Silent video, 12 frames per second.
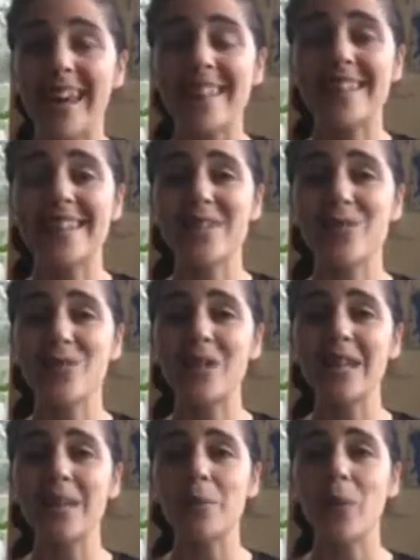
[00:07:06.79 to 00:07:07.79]
And this is a
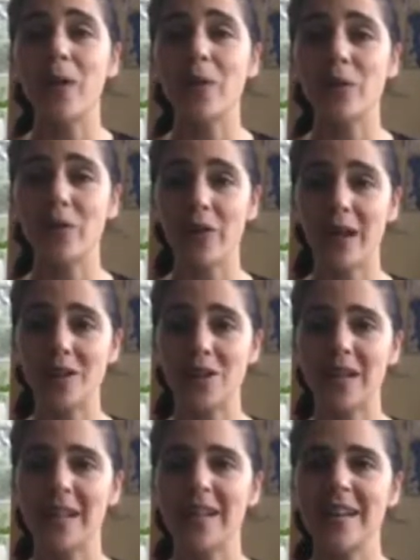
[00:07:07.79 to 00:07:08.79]
really important
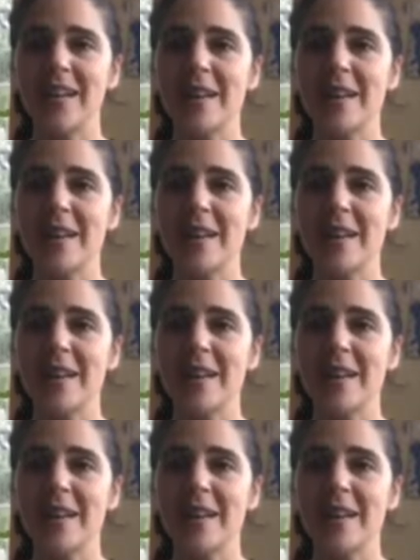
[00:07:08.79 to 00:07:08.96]
reflection.